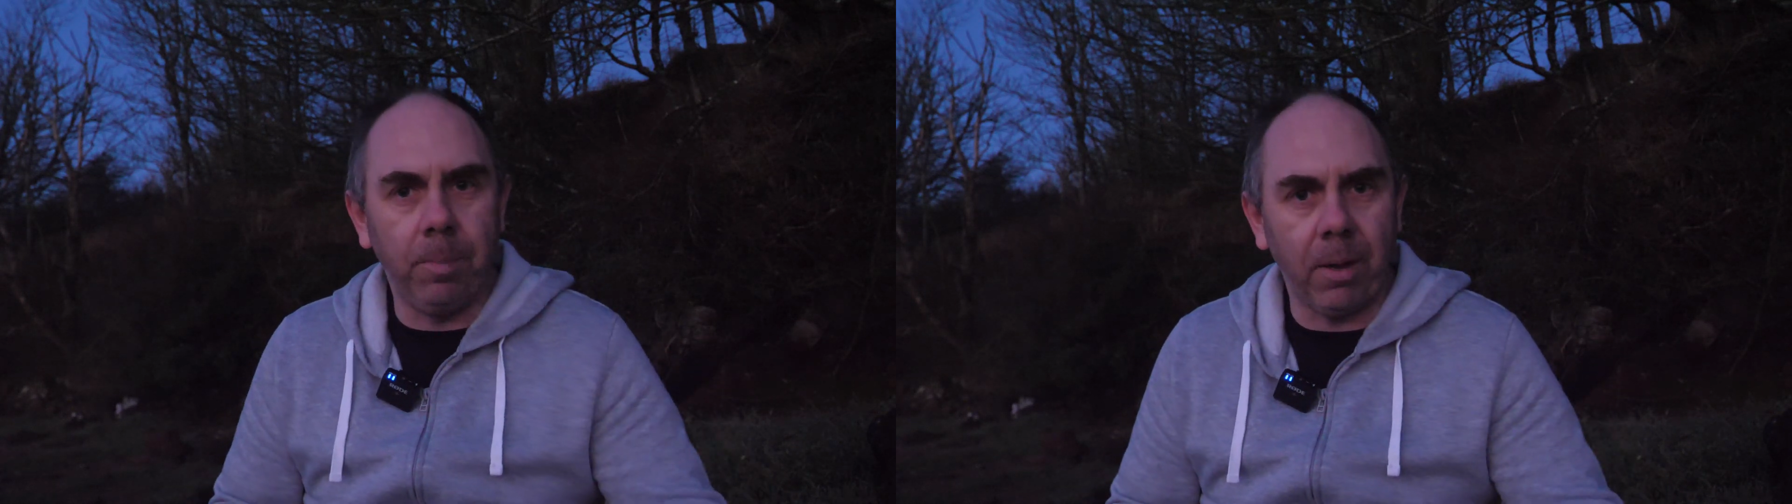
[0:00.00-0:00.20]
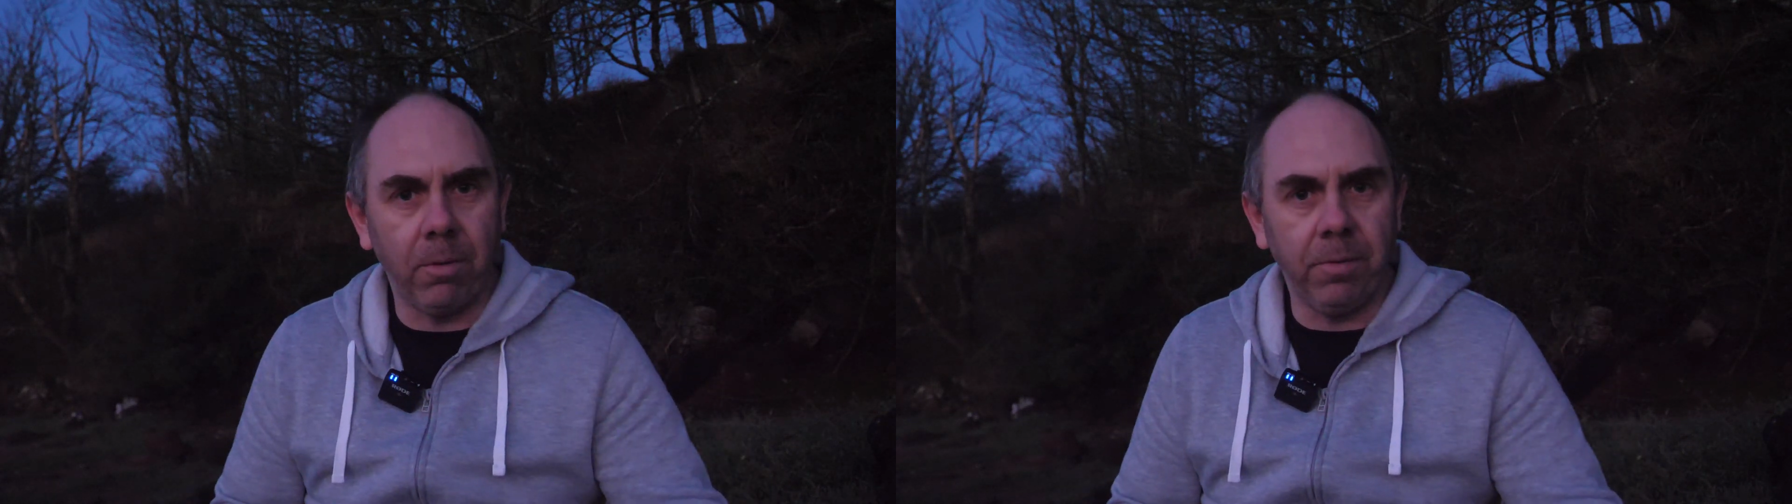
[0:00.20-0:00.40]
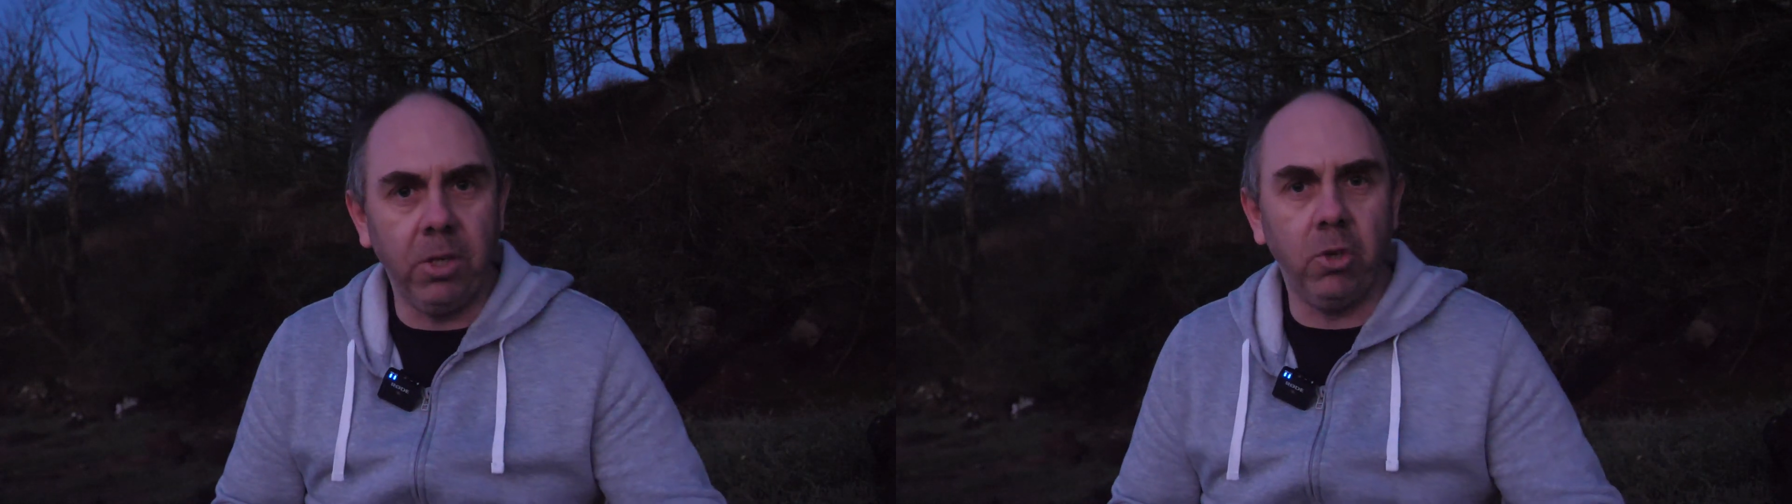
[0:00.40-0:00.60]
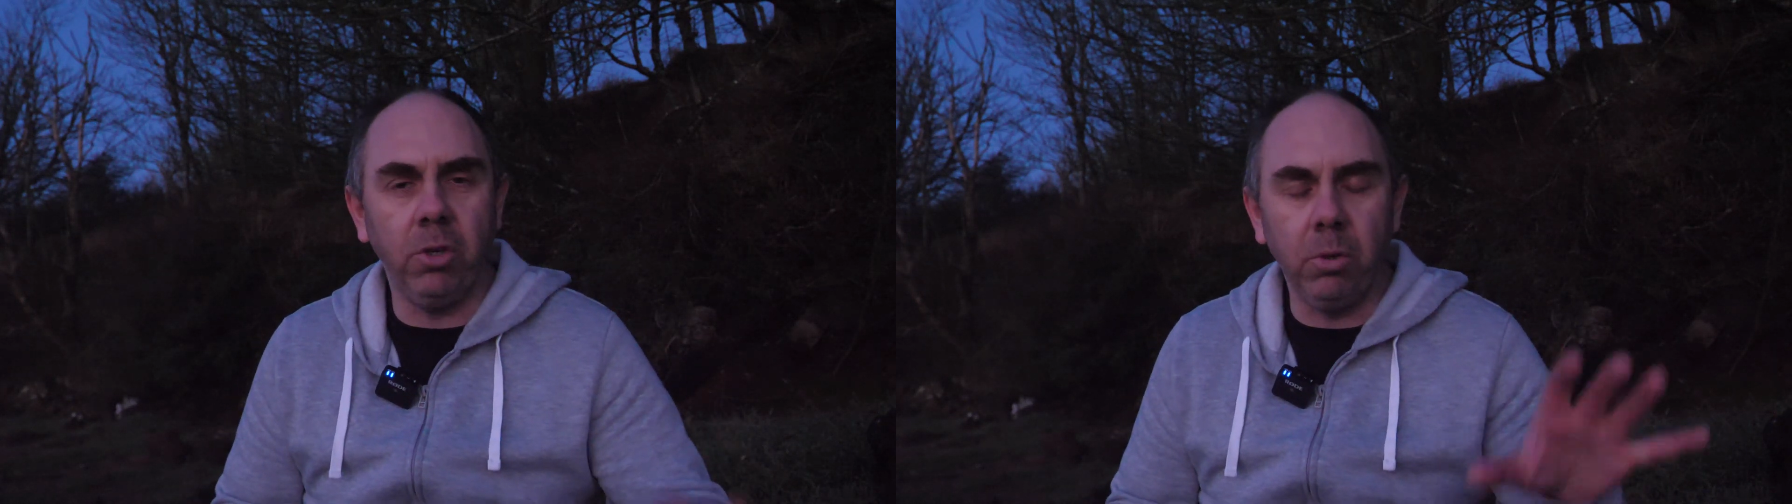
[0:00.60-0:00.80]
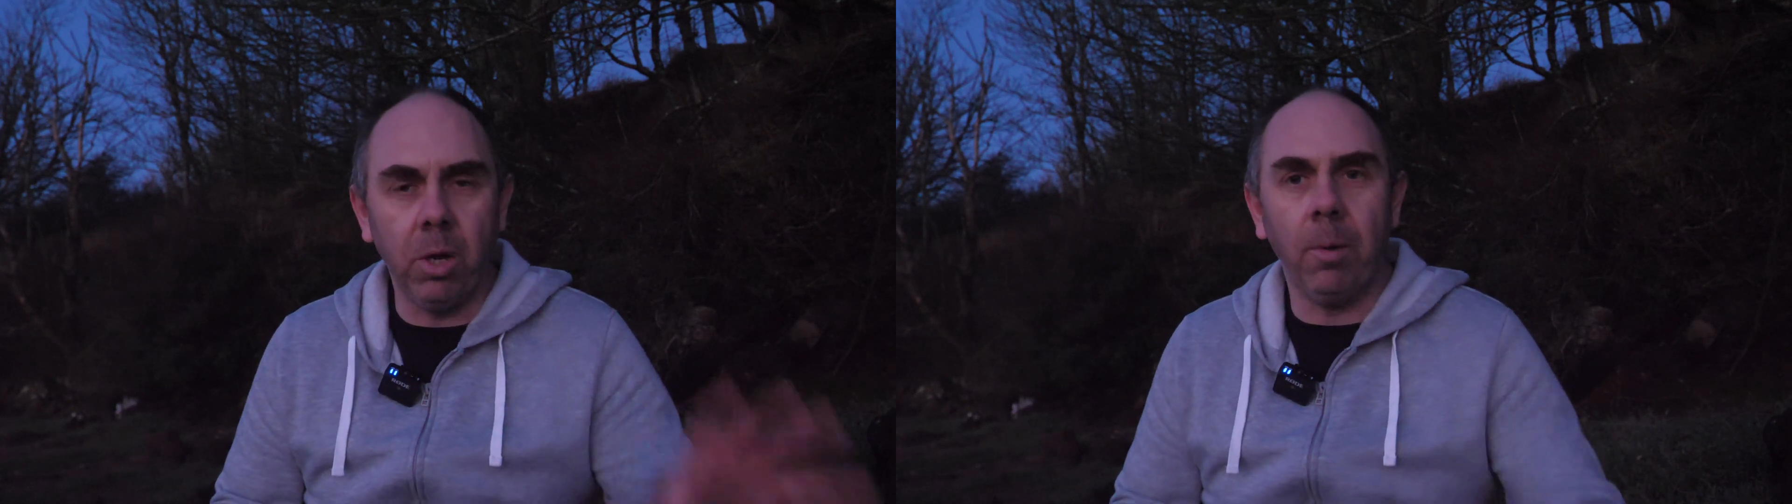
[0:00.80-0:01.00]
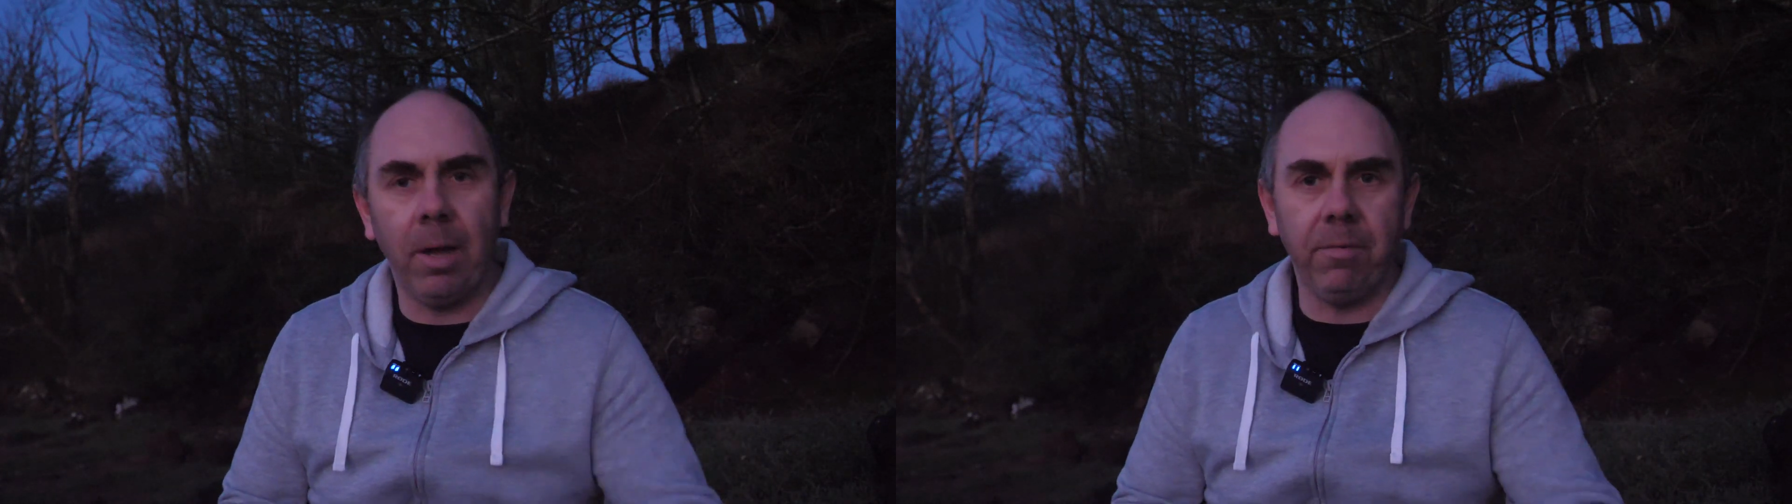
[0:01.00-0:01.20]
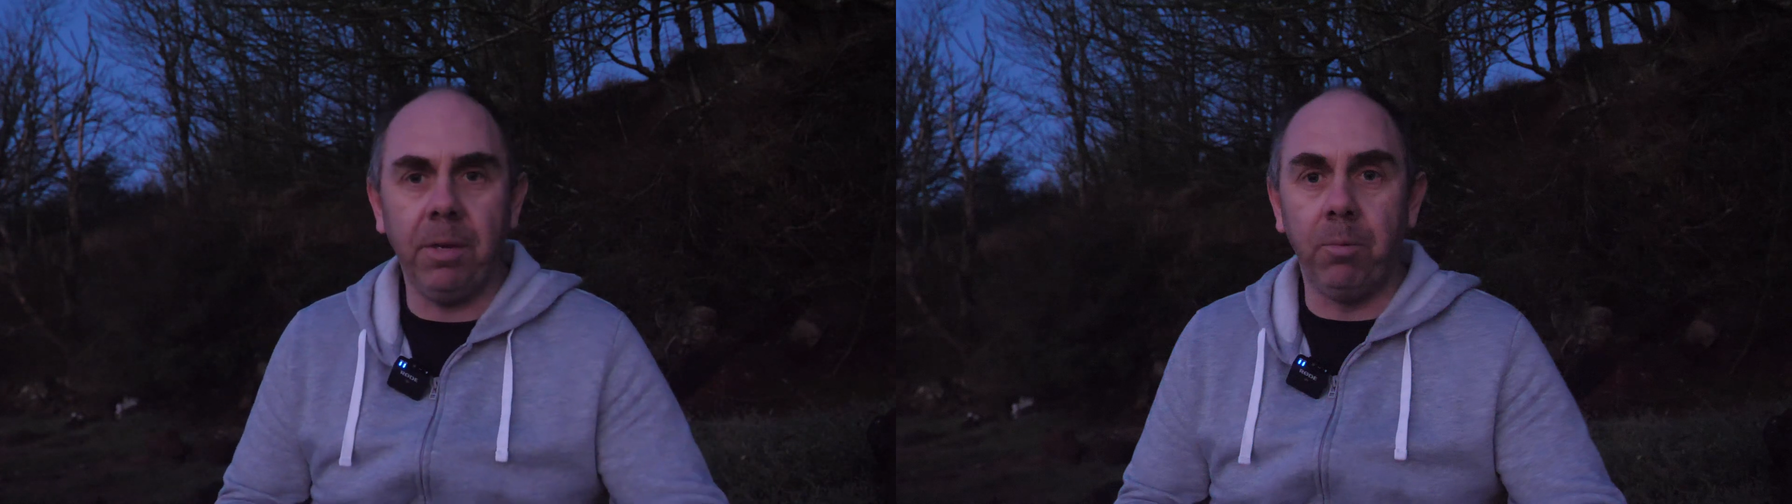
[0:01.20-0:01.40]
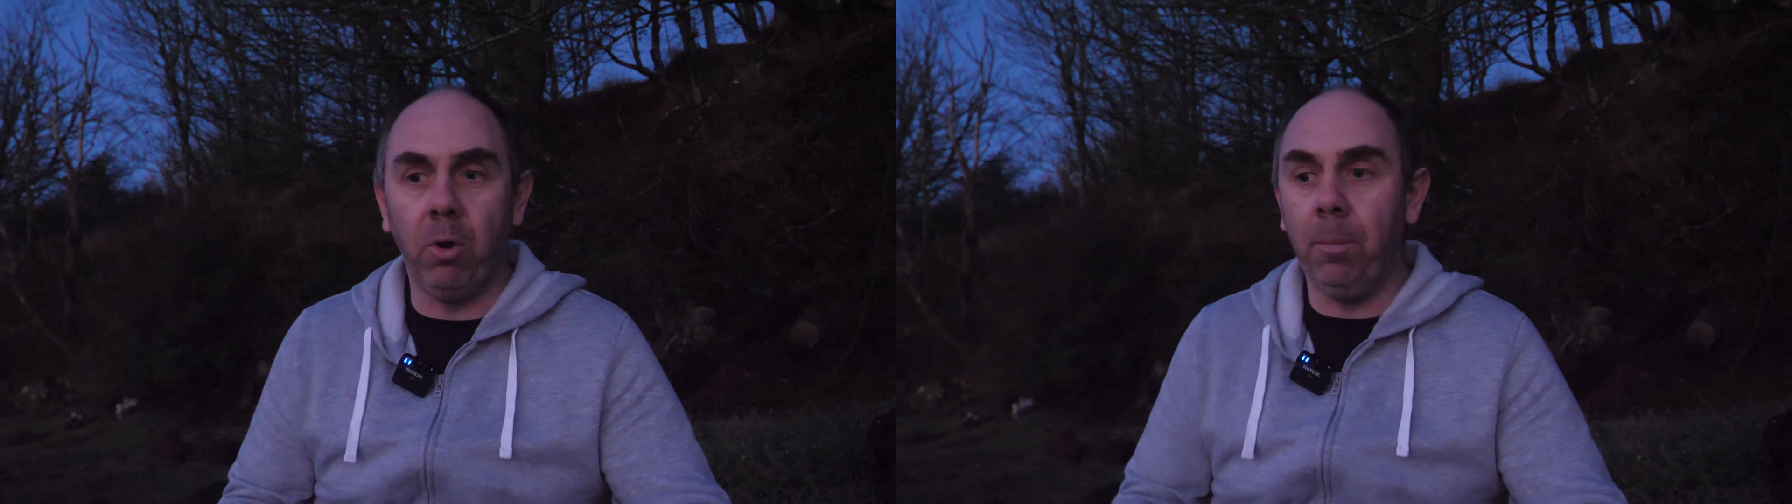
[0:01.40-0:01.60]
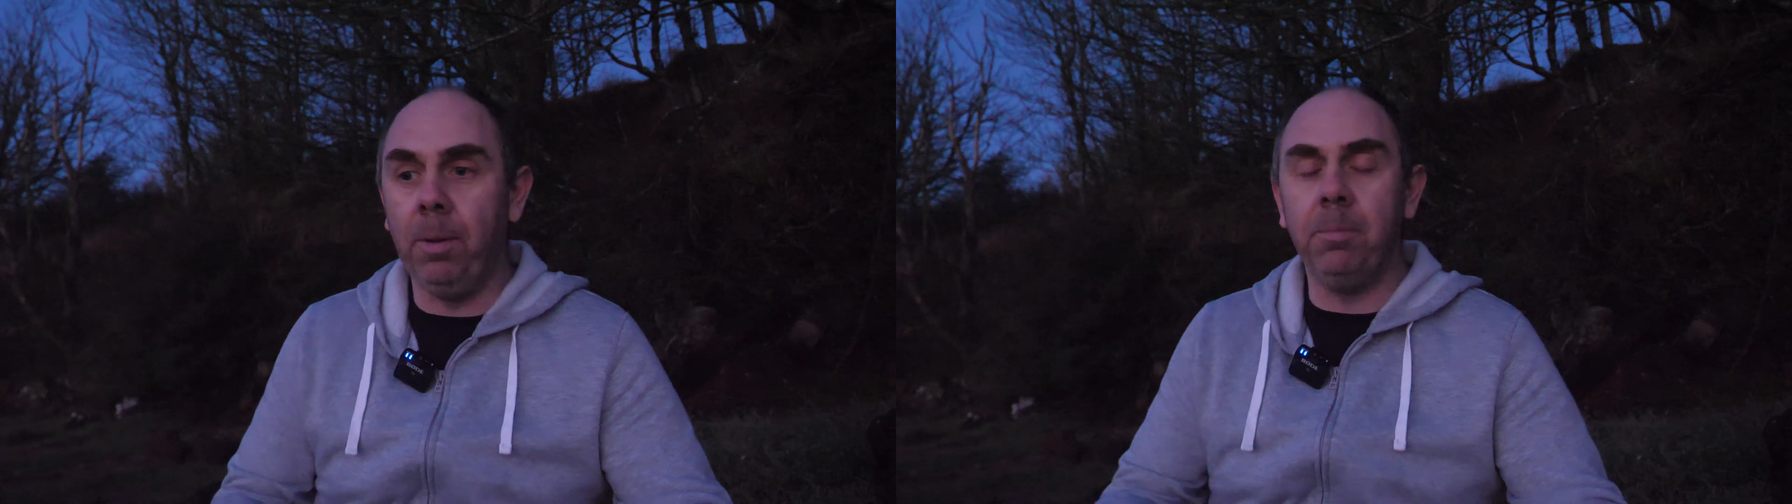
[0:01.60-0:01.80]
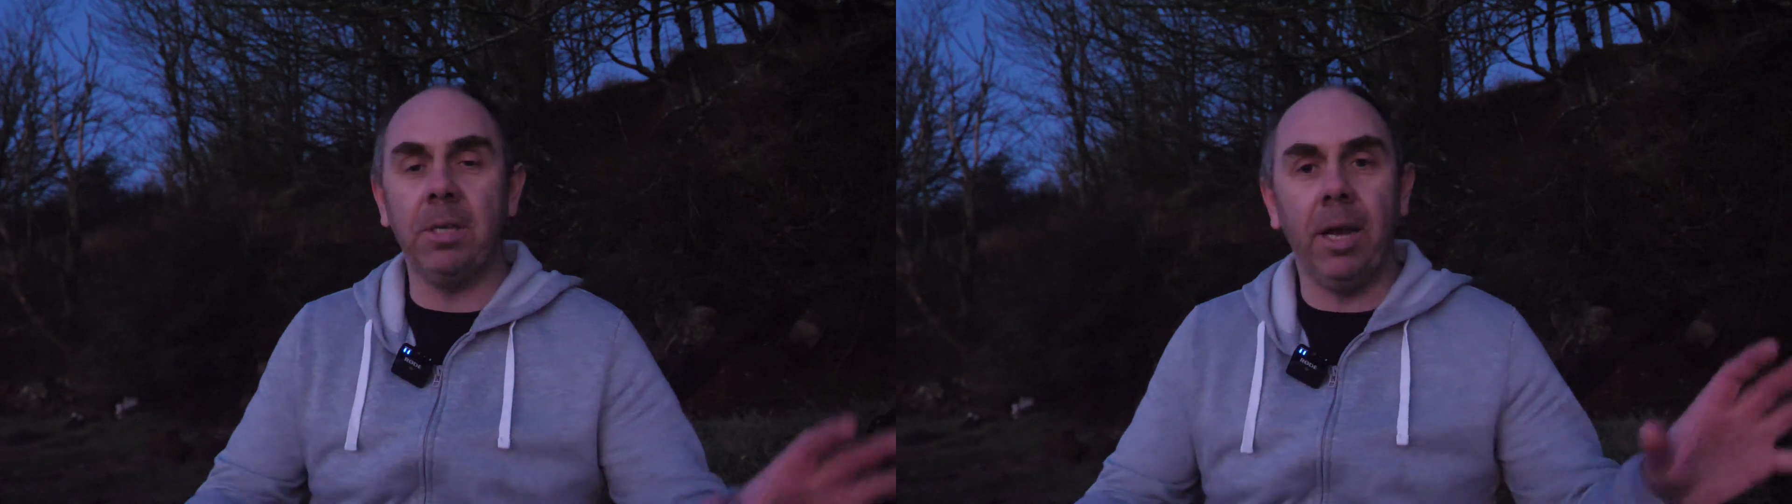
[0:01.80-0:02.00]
power feature and you don't have any problems,